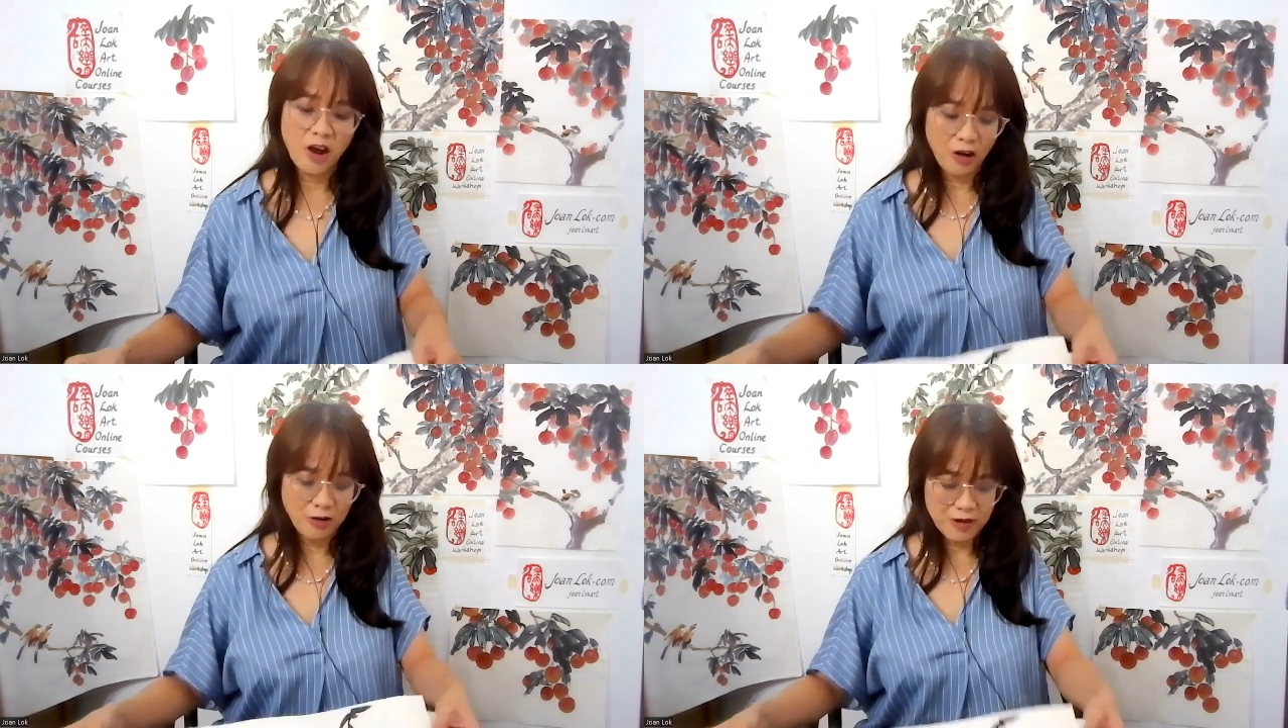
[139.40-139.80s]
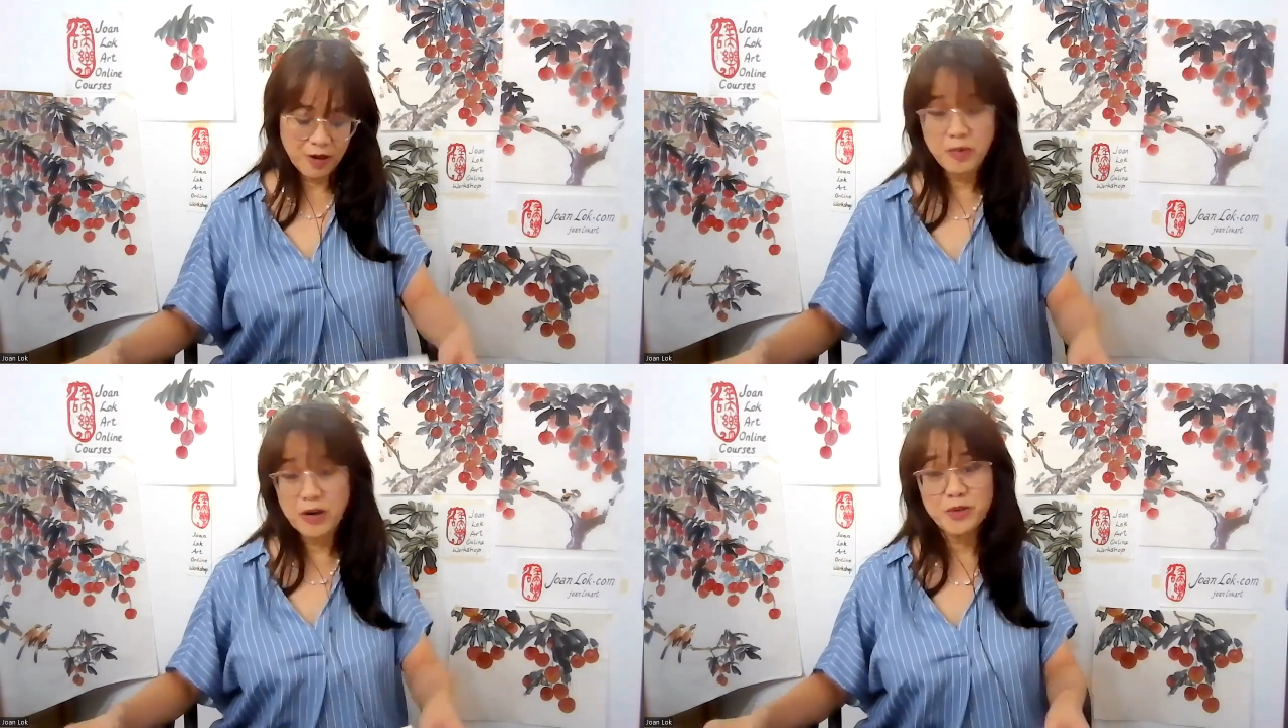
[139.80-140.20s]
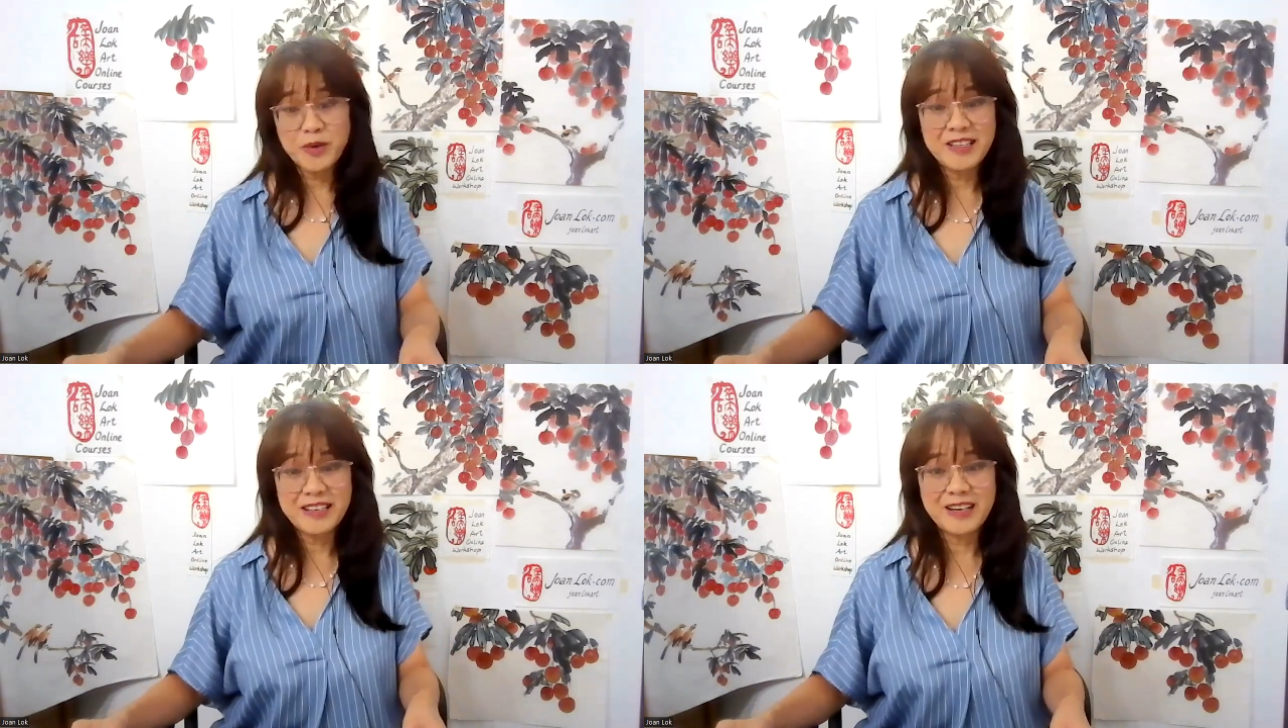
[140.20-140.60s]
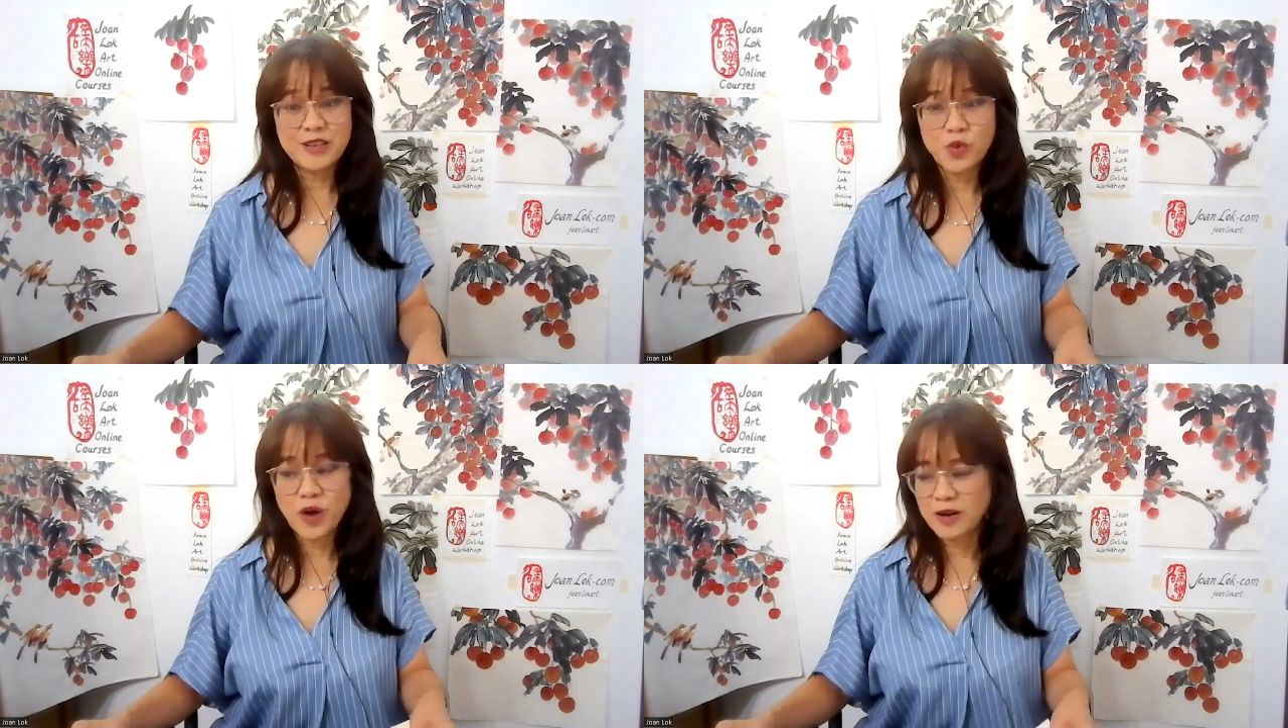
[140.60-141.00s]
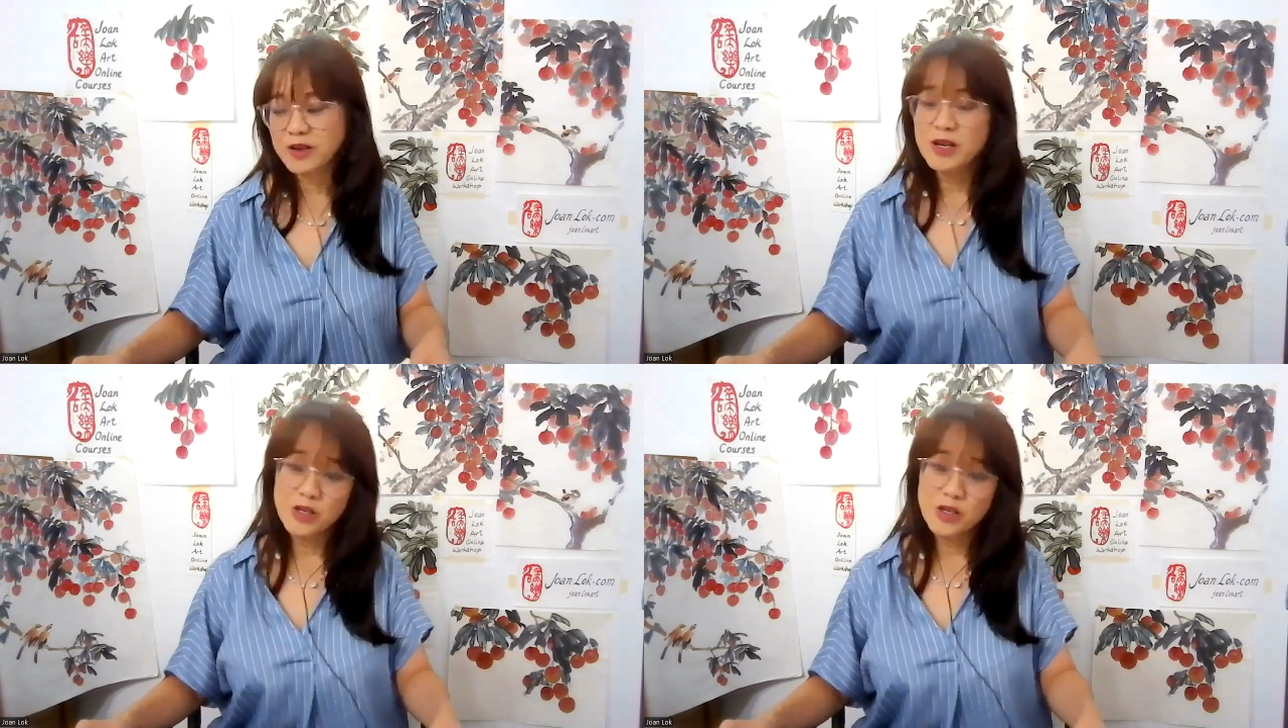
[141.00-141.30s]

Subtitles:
of brush painting as well.